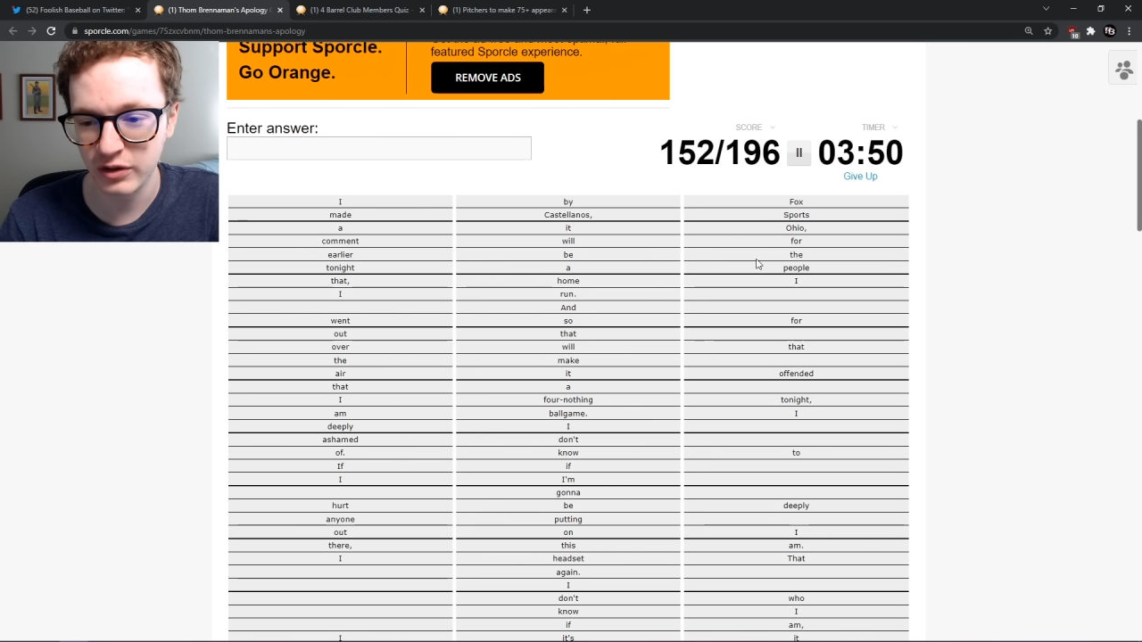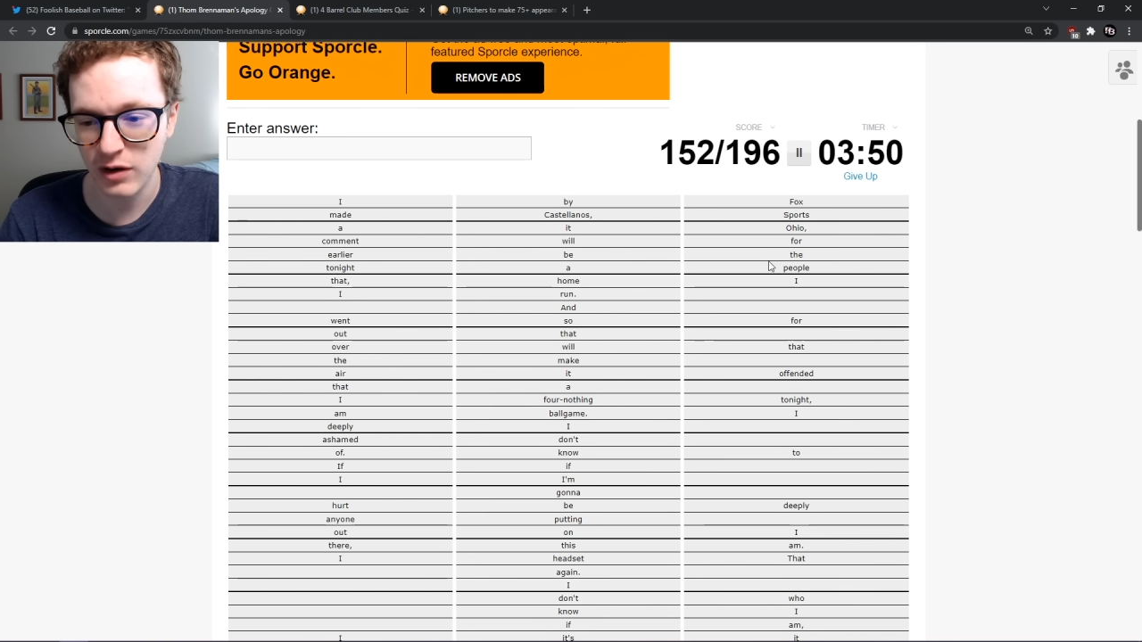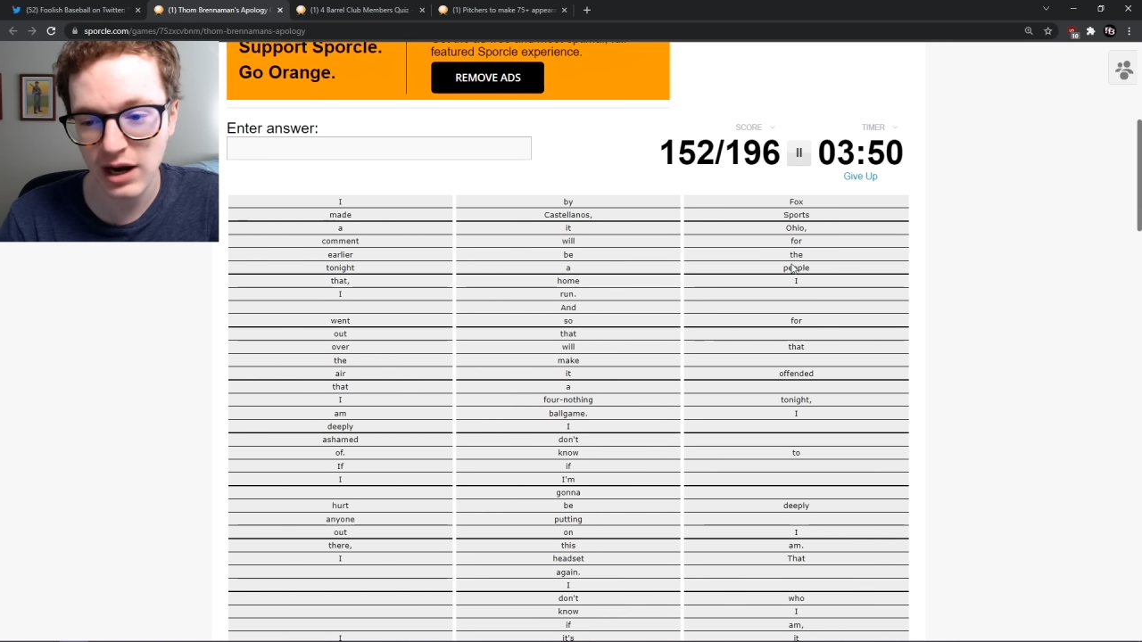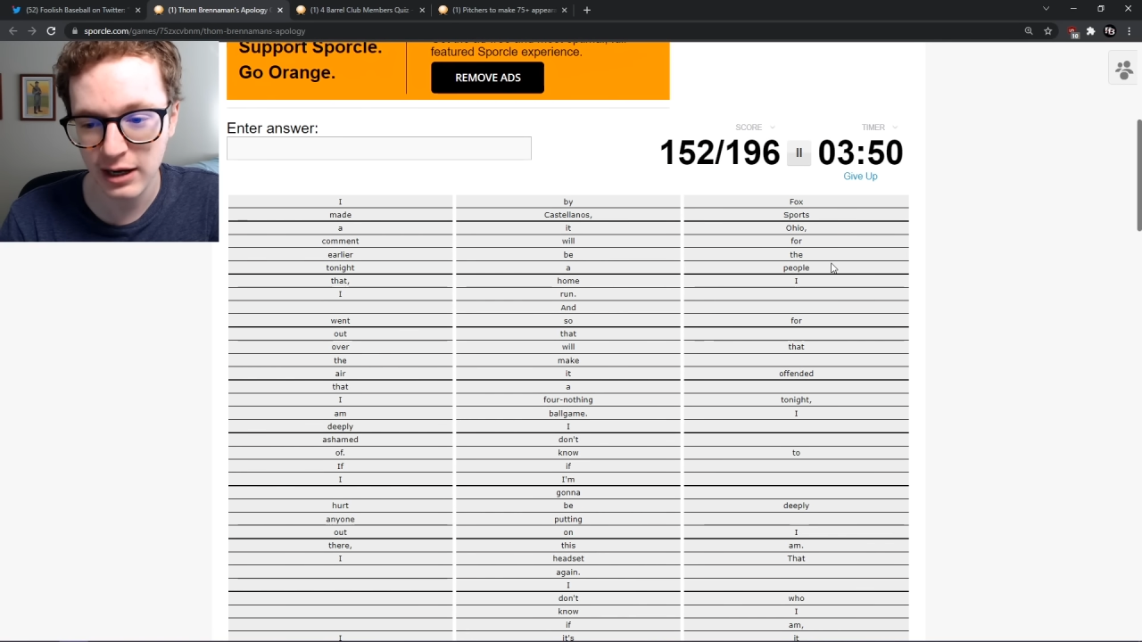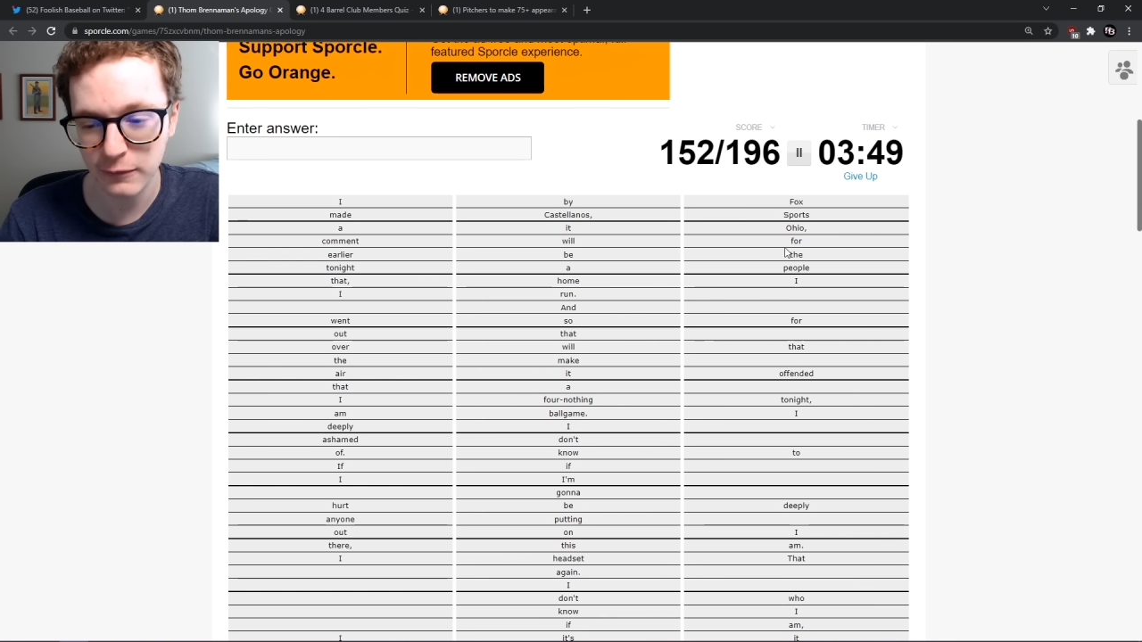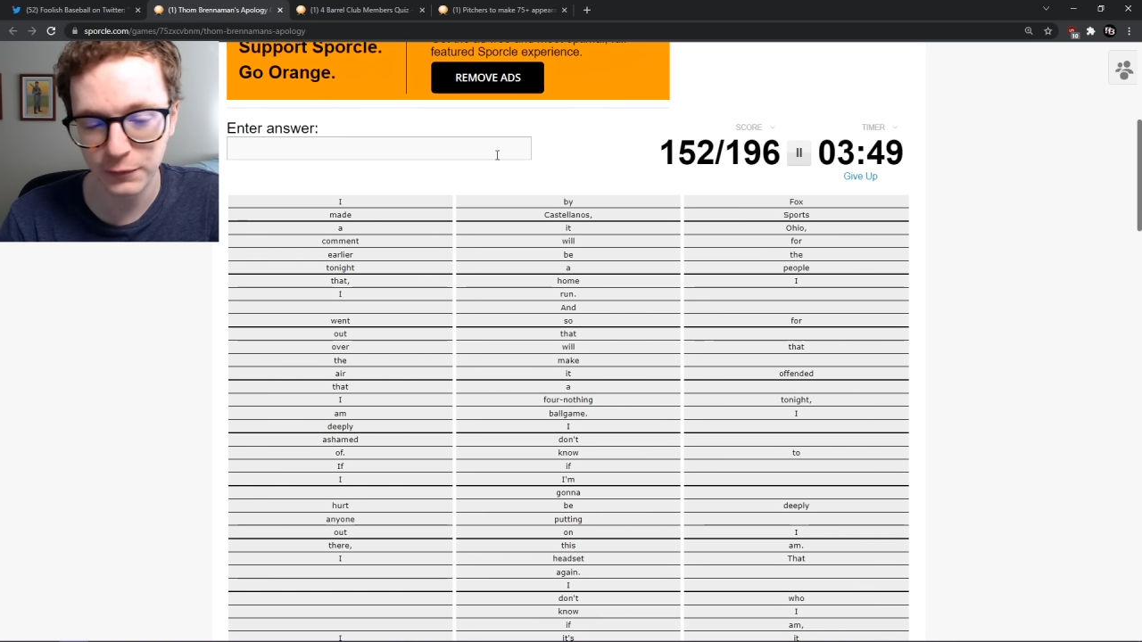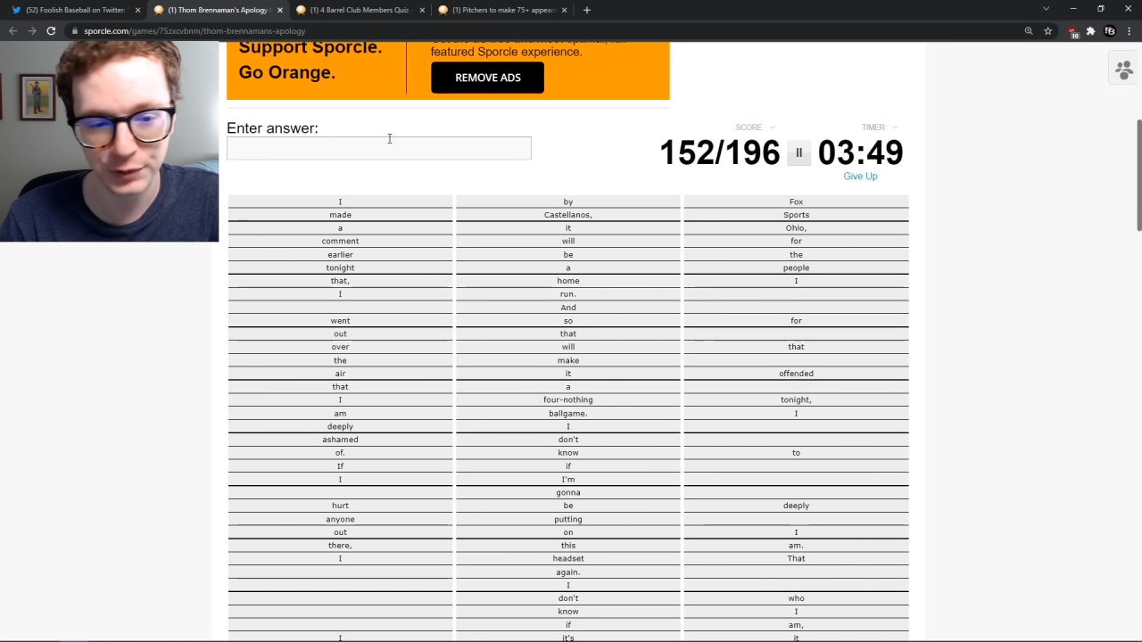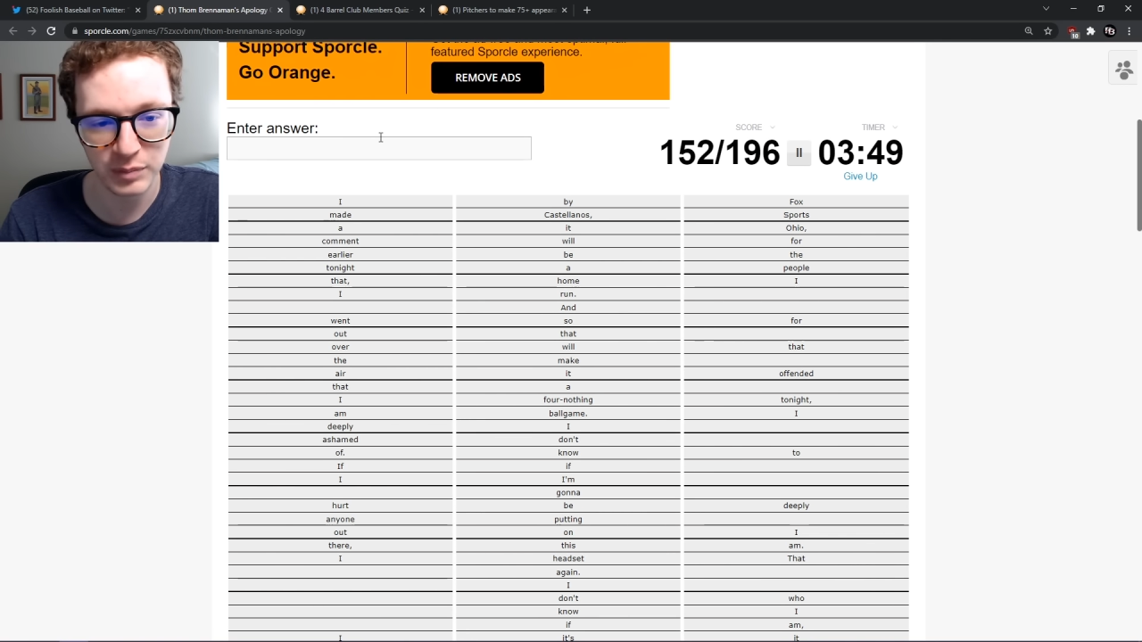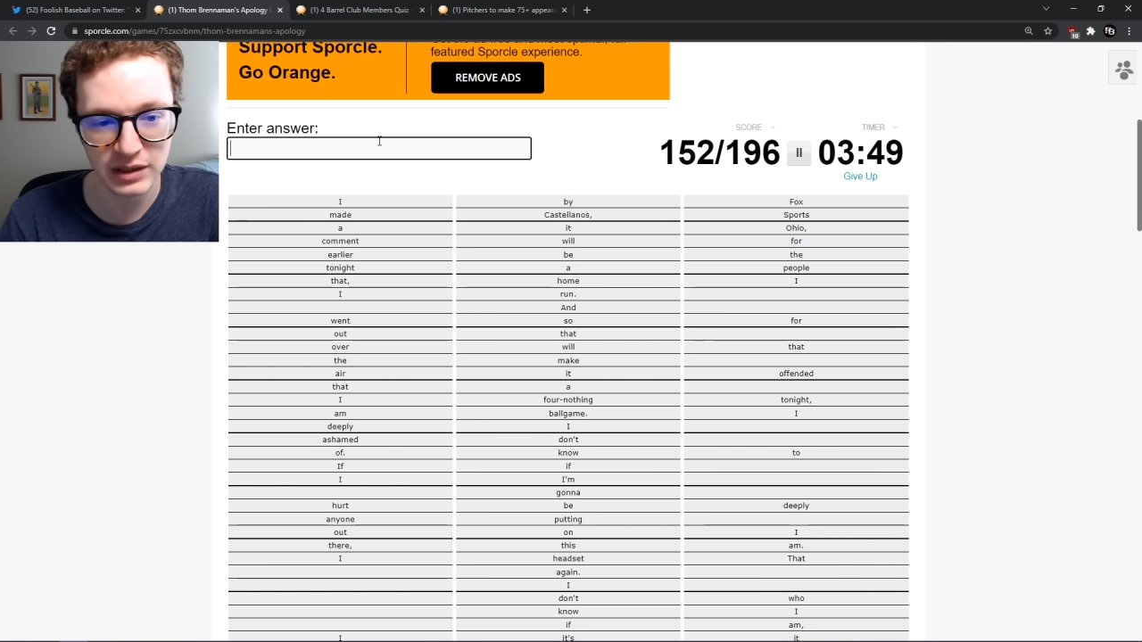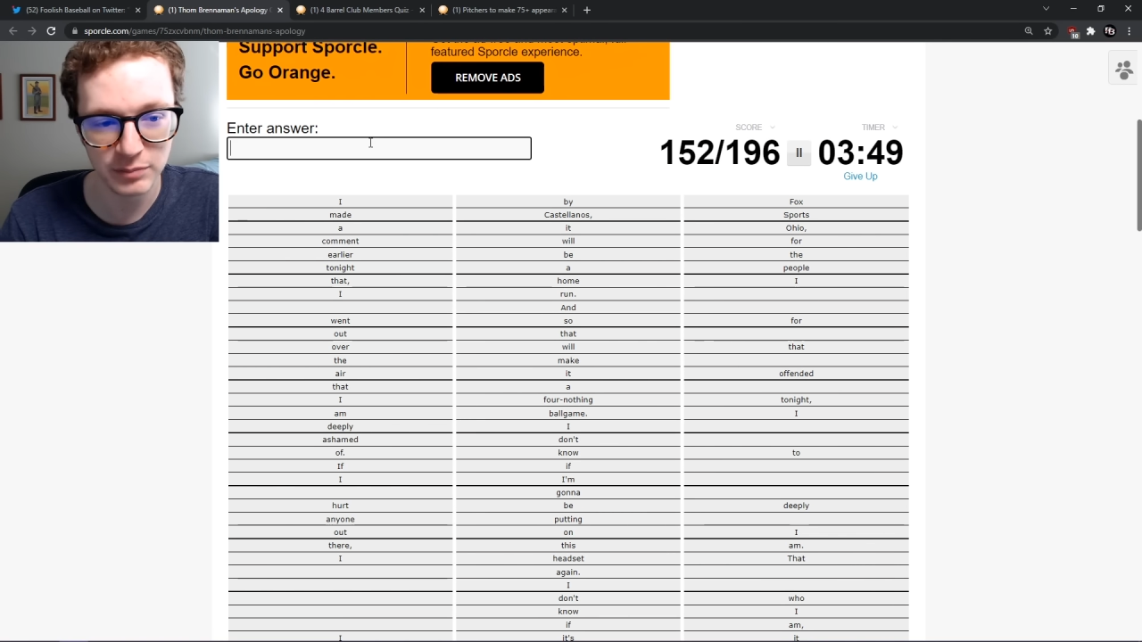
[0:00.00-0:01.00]
Ohio for
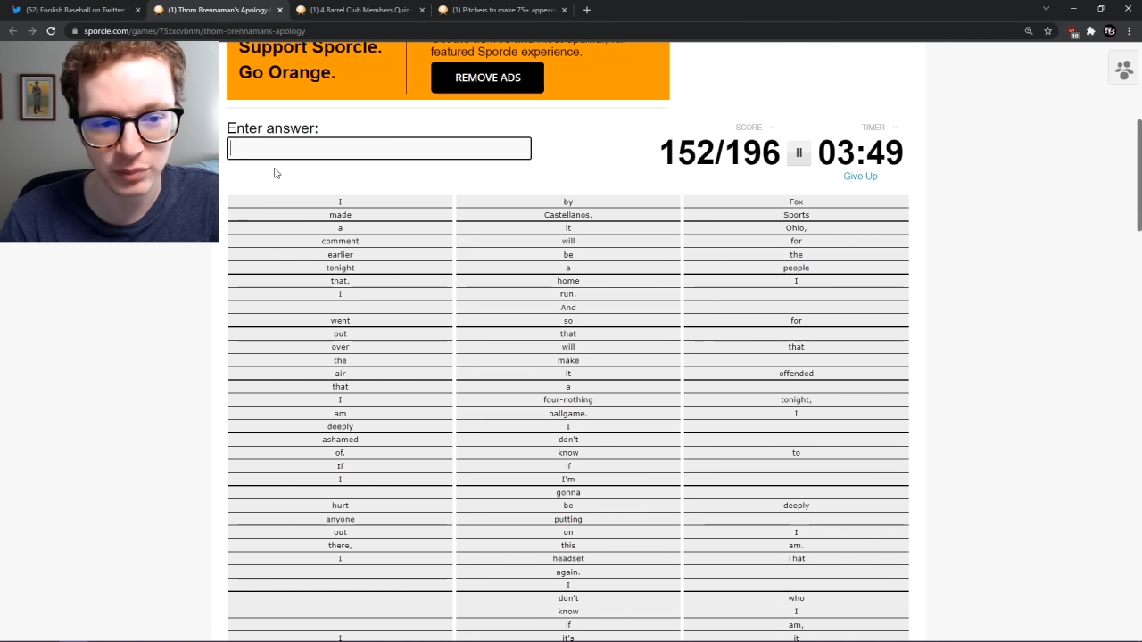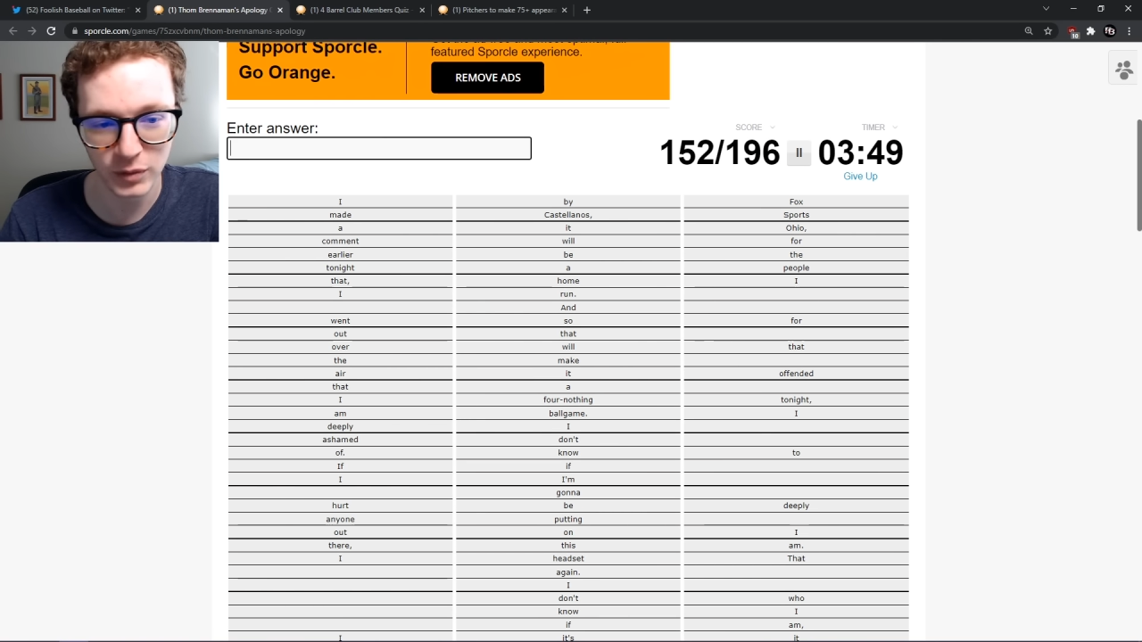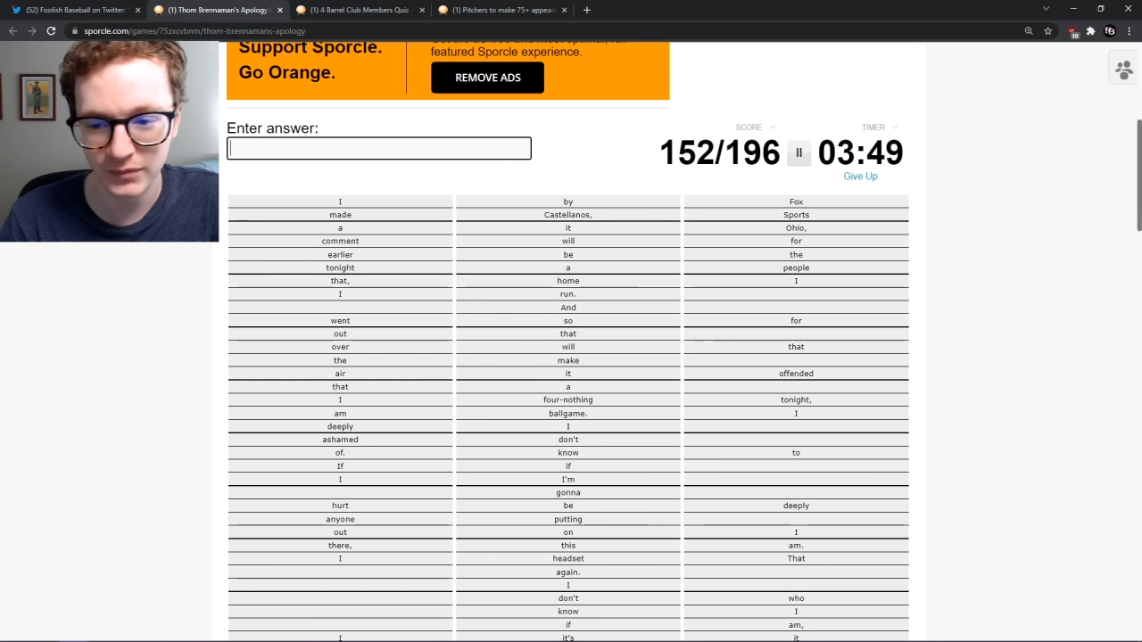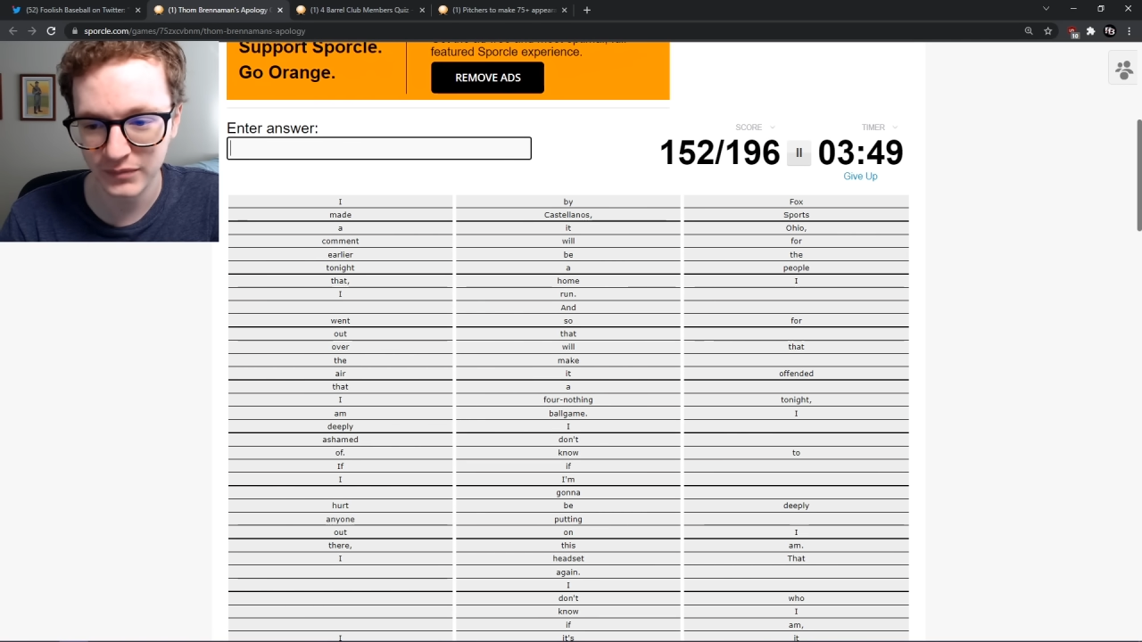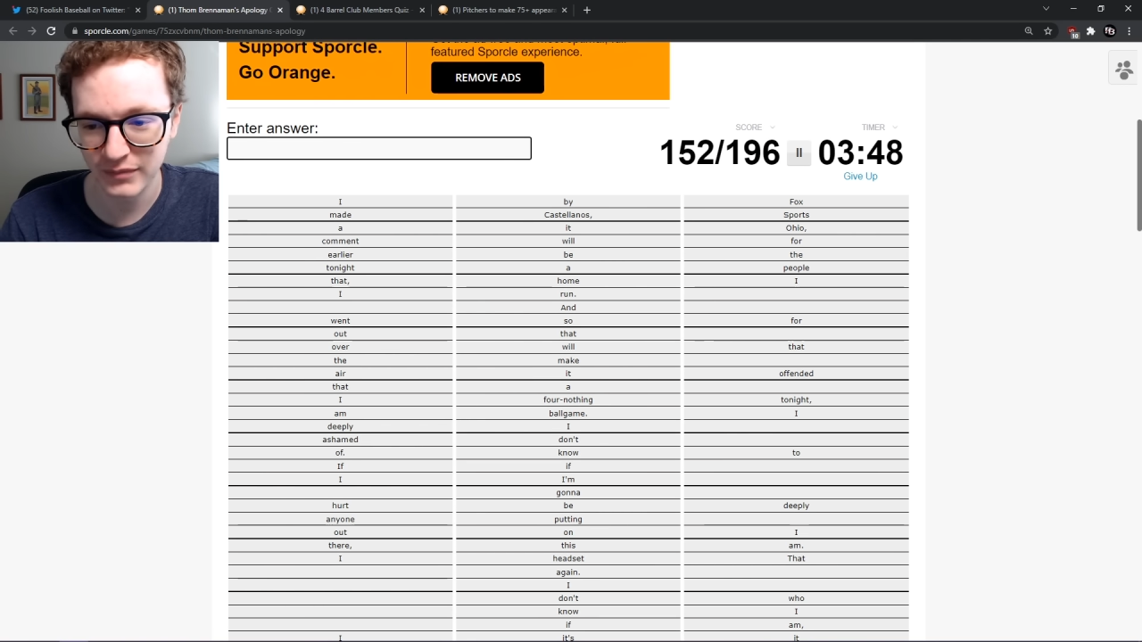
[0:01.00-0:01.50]
the people.